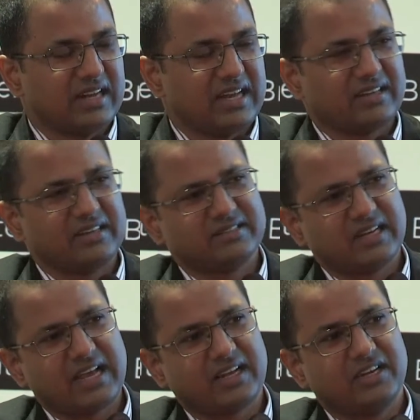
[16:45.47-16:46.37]
Like it's
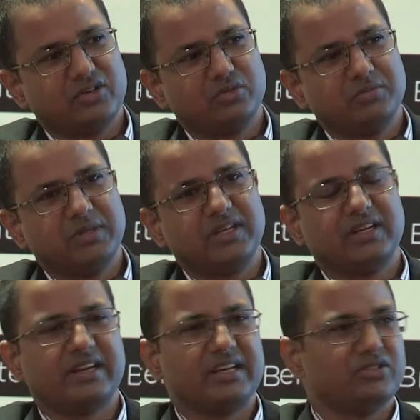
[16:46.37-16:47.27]
likely to be in
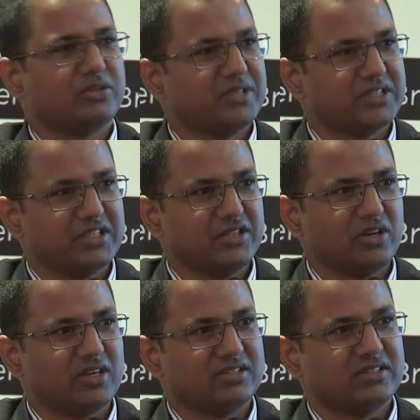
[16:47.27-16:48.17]
a range of
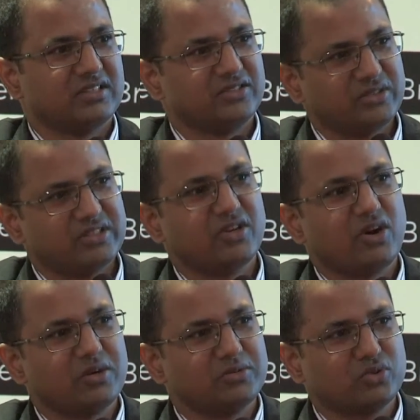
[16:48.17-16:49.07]
$60. So there's a
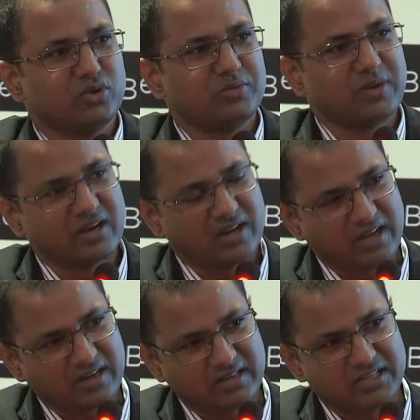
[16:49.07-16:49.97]
lot of scope,
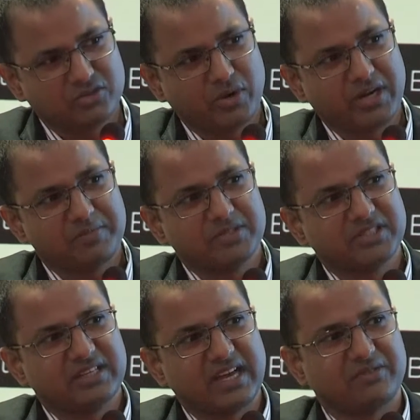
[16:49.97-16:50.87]
at least
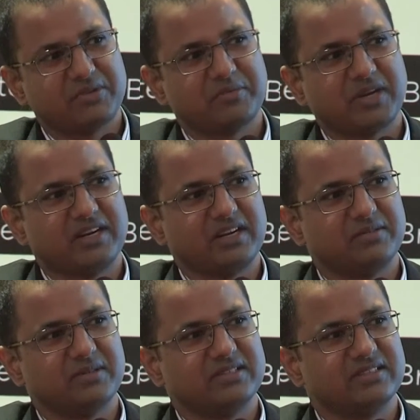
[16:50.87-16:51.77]
20% hike from current
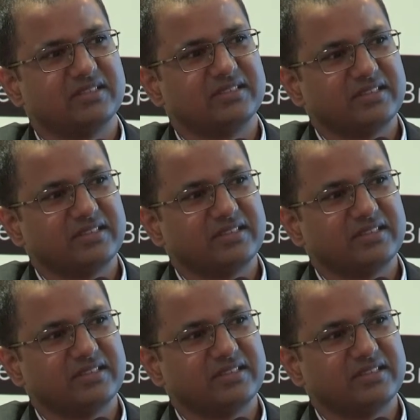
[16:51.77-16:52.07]
levels.